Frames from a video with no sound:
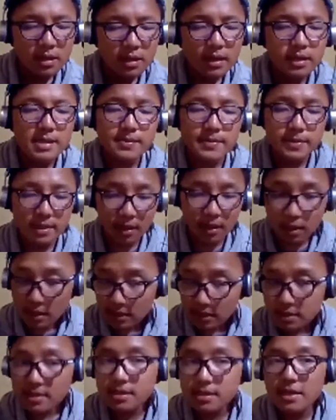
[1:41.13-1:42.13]
It is
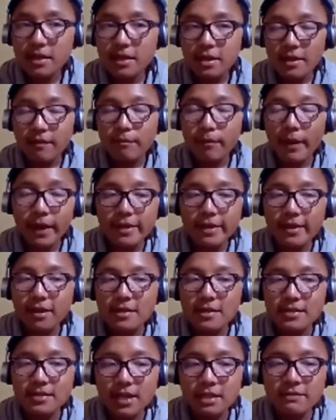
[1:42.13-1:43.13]
because
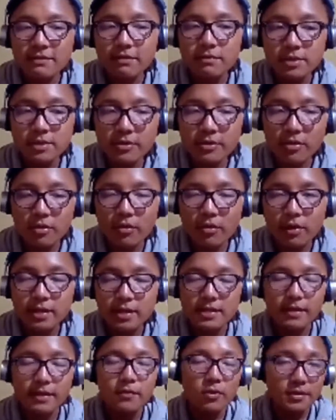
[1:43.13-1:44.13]
Python starts from 0.
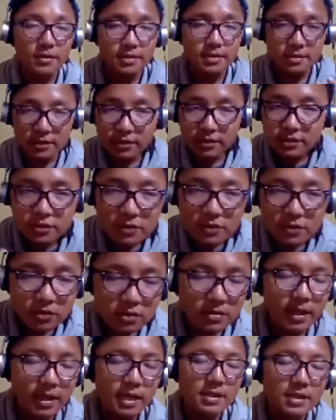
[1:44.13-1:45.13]
As I've already told
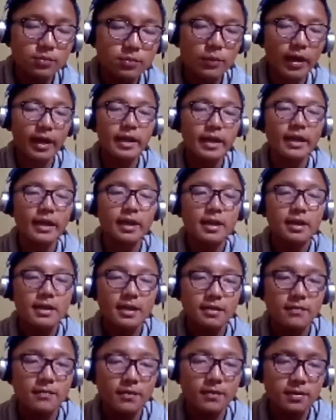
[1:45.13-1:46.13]
you, that's why
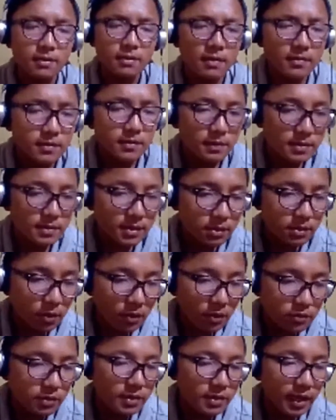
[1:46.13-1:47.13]
if it comes from
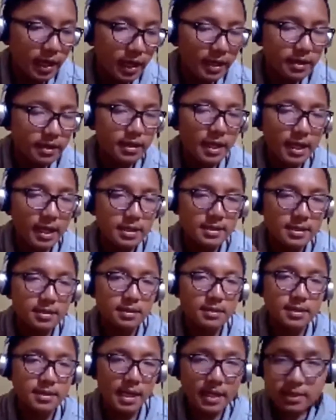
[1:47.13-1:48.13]
0 to 9, that's
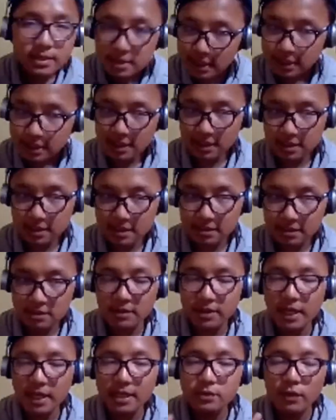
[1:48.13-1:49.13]
10 digits.
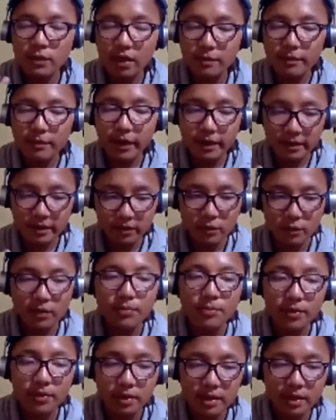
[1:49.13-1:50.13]
So that's why Python
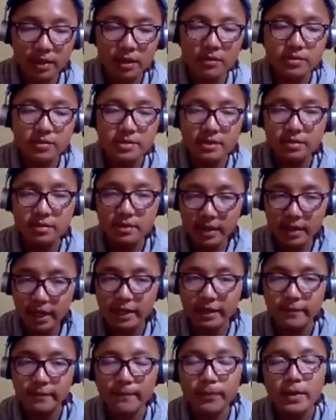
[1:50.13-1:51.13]
only printed out till
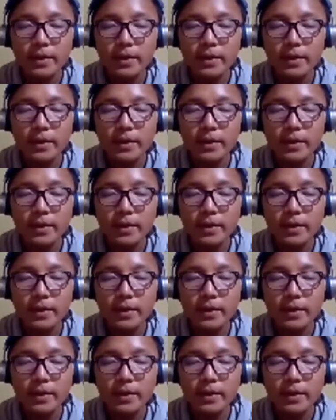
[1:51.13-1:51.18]
9.